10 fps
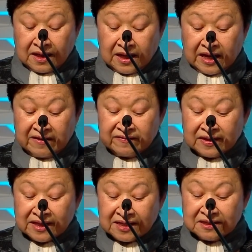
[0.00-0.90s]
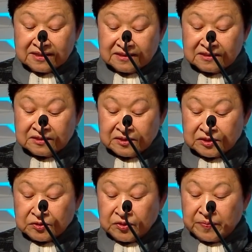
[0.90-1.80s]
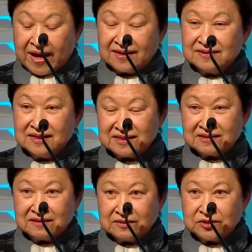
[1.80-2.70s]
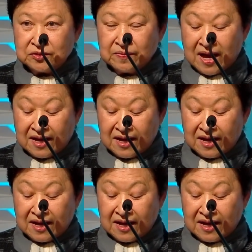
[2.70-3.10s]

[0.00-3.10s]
If the legal assistance group had listened to Mang